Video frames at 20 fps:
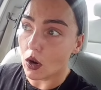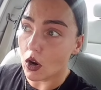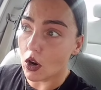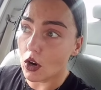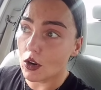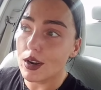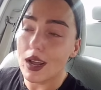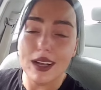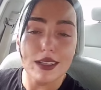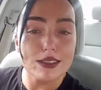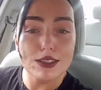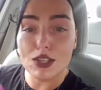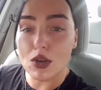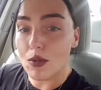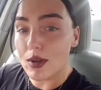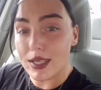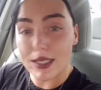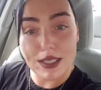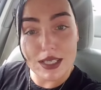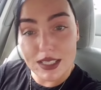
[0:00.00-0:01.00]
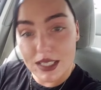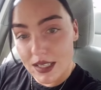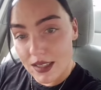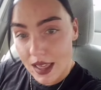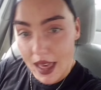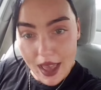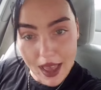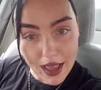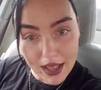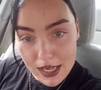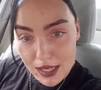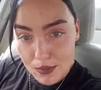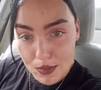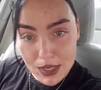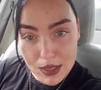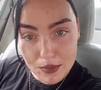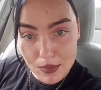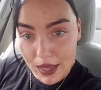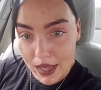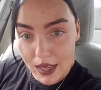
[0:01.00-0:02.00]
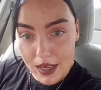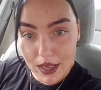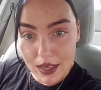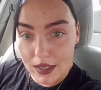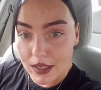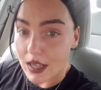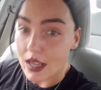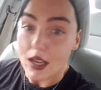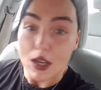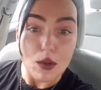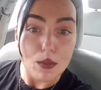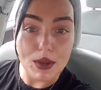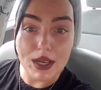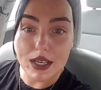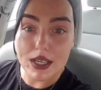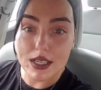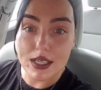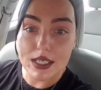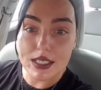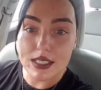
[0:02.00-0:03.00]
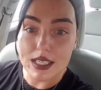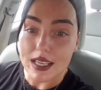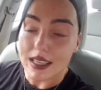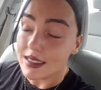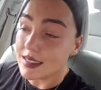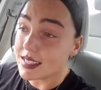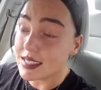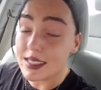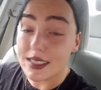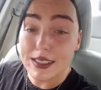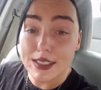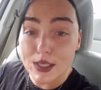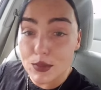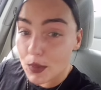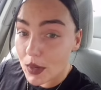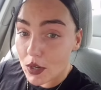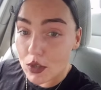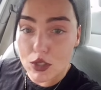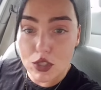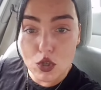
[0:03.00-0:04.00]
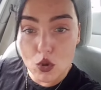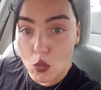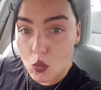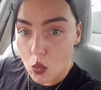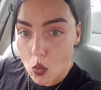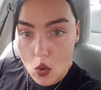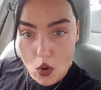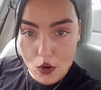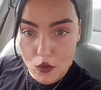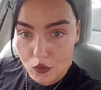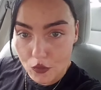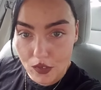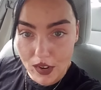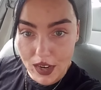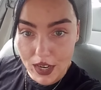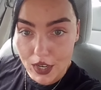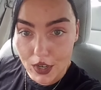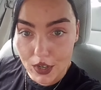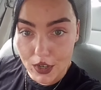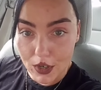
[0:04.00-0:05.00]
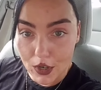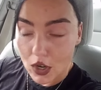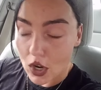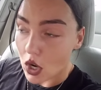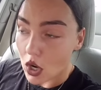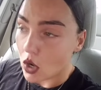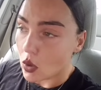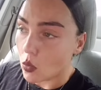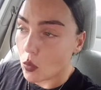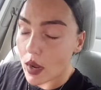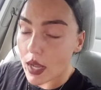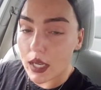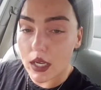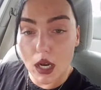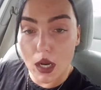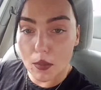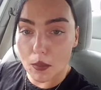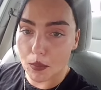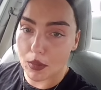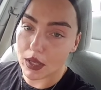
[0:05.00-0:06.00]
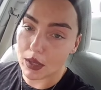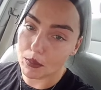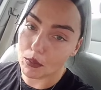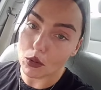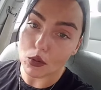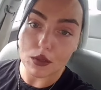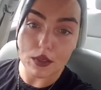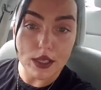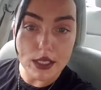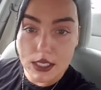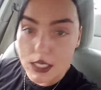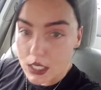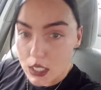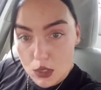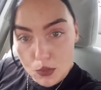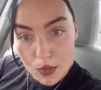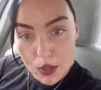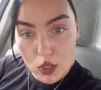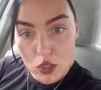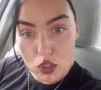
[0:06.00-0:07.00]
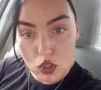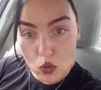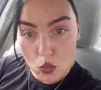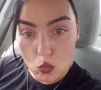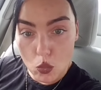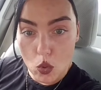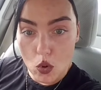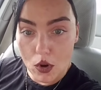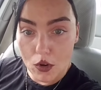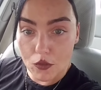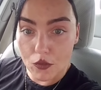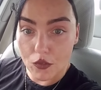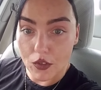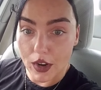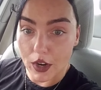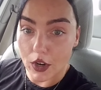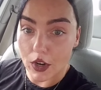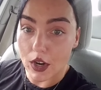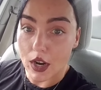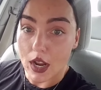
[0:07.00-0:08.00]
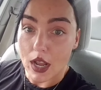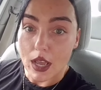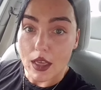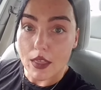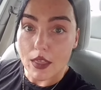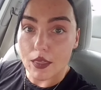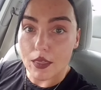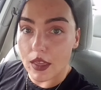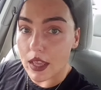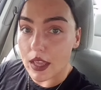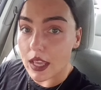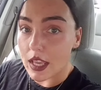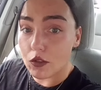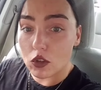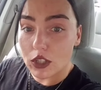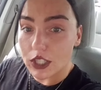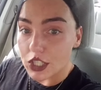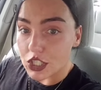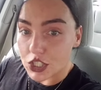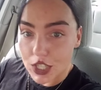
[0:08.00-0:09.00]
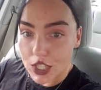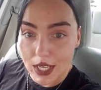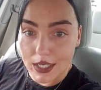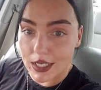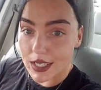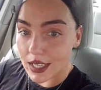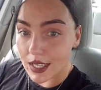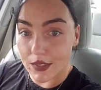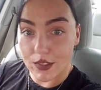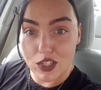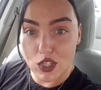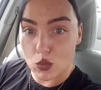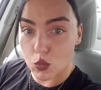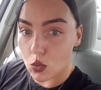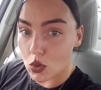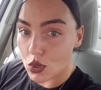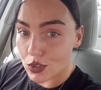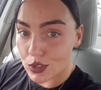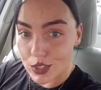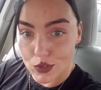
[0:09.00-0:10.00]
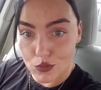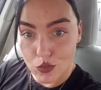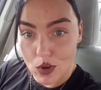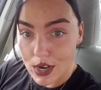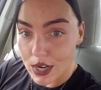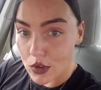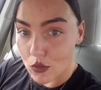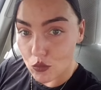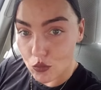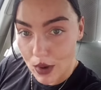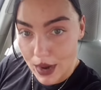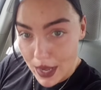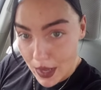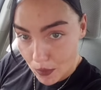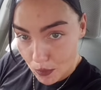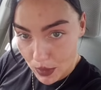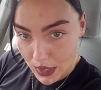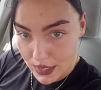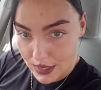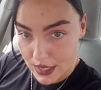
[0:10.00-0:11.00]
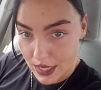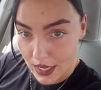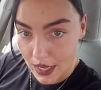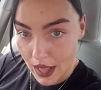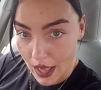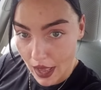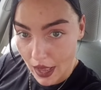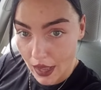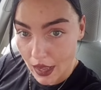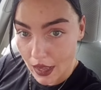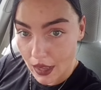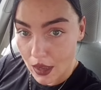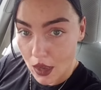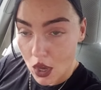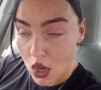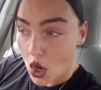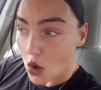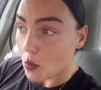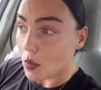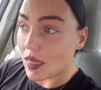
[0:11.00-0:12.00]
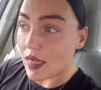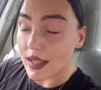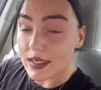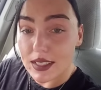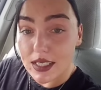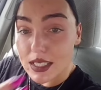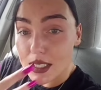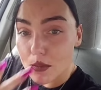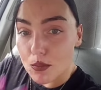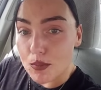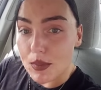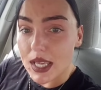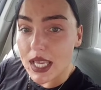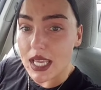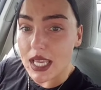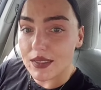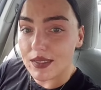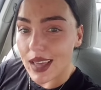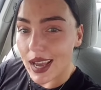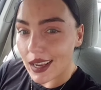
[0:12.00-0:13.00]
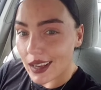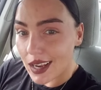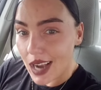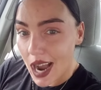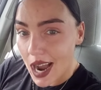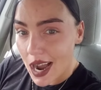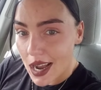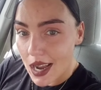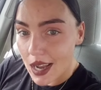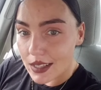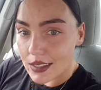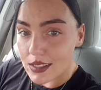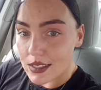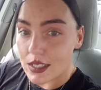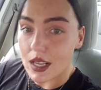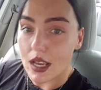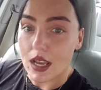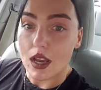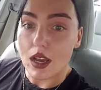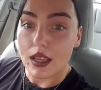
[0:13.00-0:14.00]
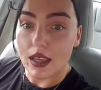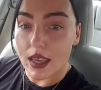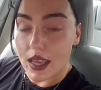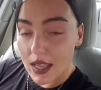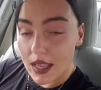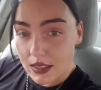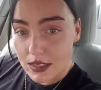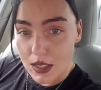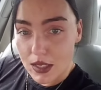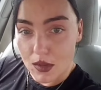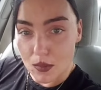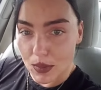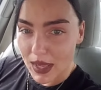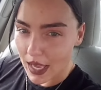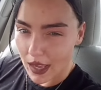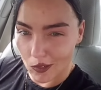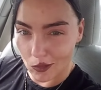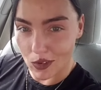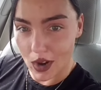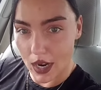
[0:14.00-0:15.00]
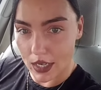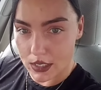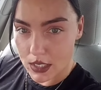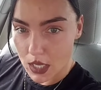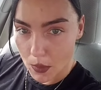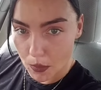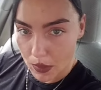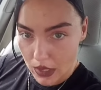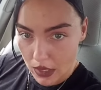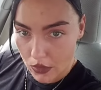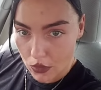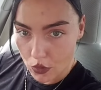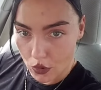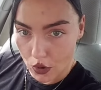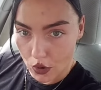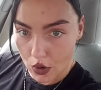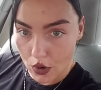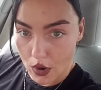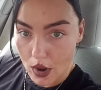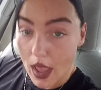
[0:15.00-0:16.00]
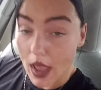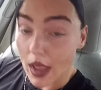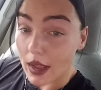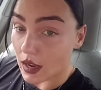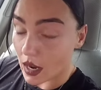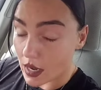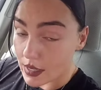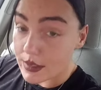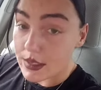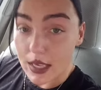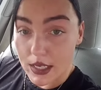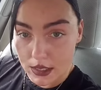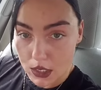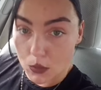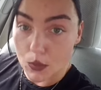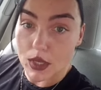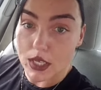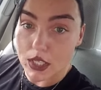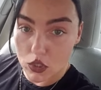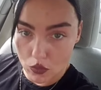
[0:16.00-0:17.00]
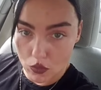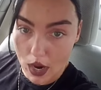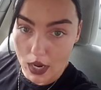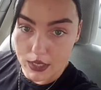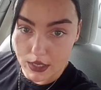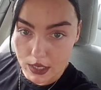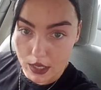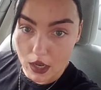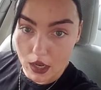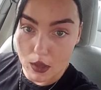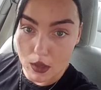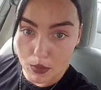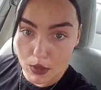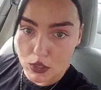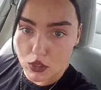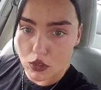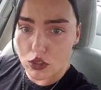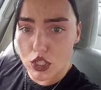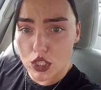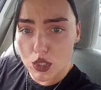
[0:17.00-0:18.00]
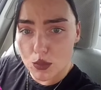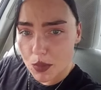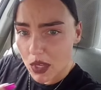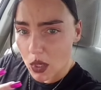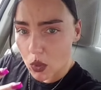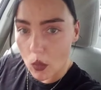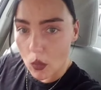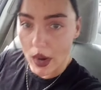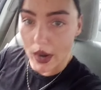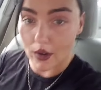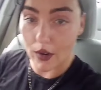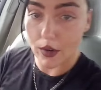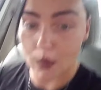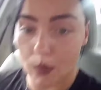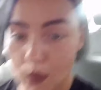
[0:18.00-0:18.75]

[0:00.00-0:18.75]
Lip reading: are not sowing seeds of the enemy, man, because this is spiritual warfare. Wake up, people. This is spiritual warfare. The evil agenda in this world is running rampant today. But that doesn't mean that God's kingdom can't rise up either. And God's kingdom is rising up. So just be aware.